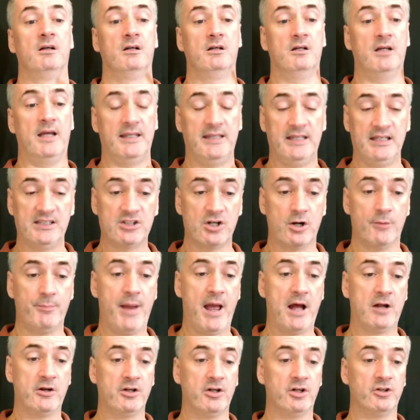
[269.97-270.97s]
and they start
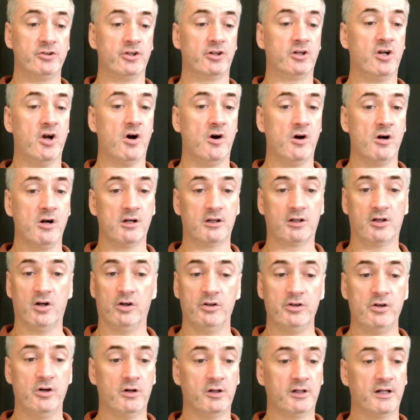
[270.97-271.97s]
pounding on your car and
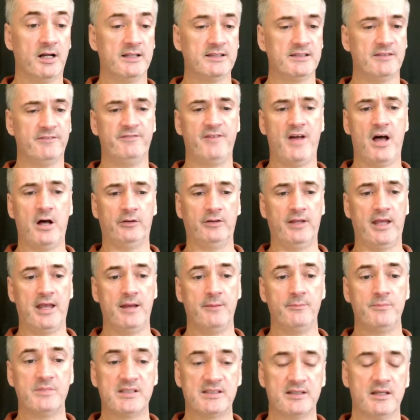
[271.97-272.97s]
calling you all kinds of foul
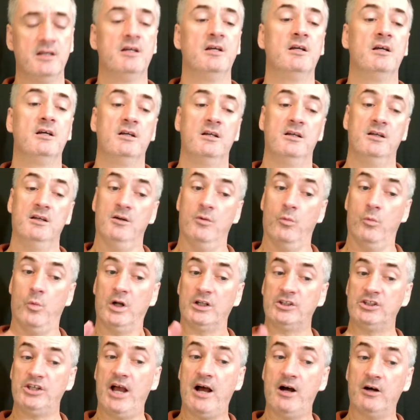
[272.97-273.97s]
names,
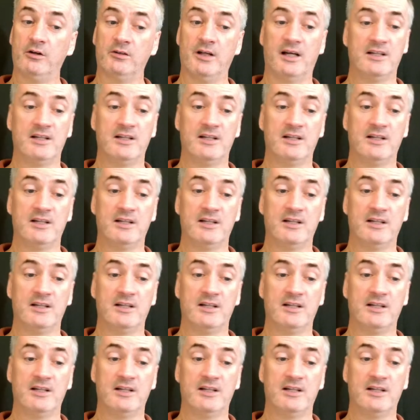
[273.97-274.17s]
watch out.